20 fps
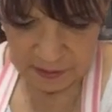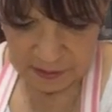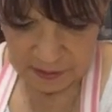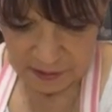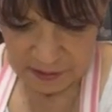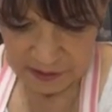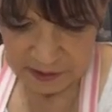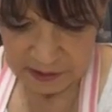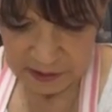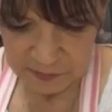
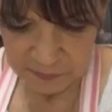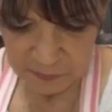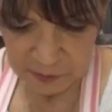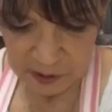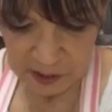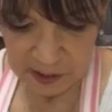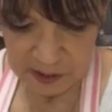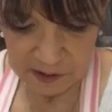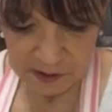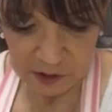This
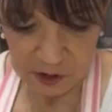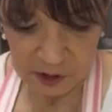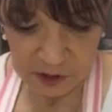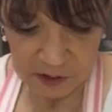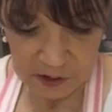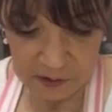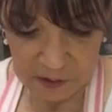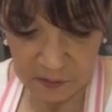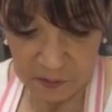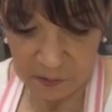
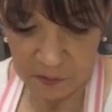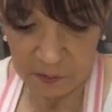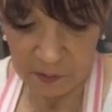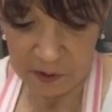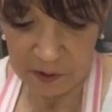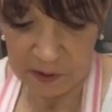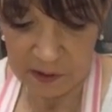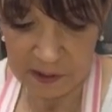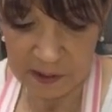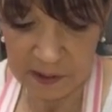focaccia
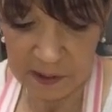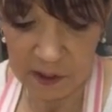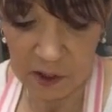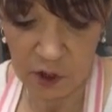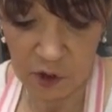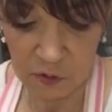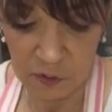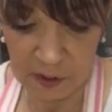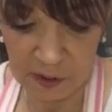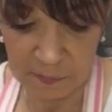was
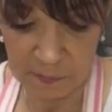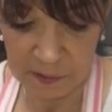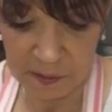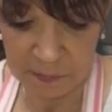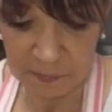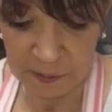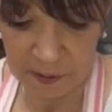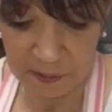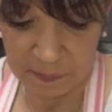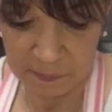extremely
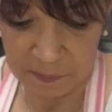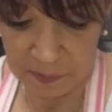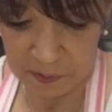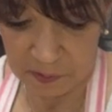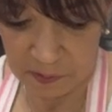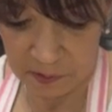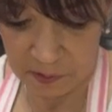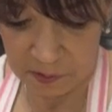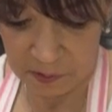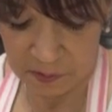
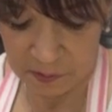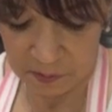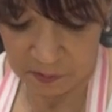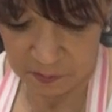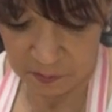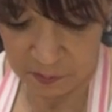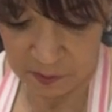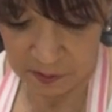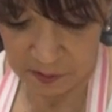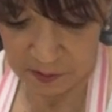popular
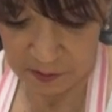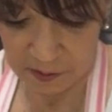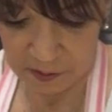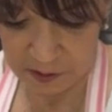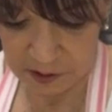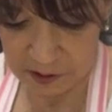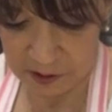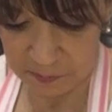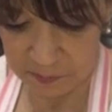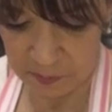with
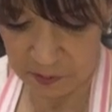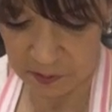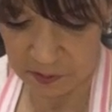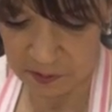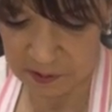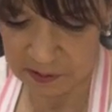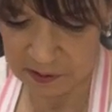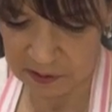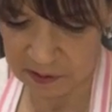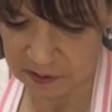
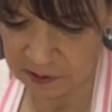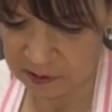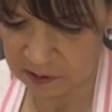customers. It is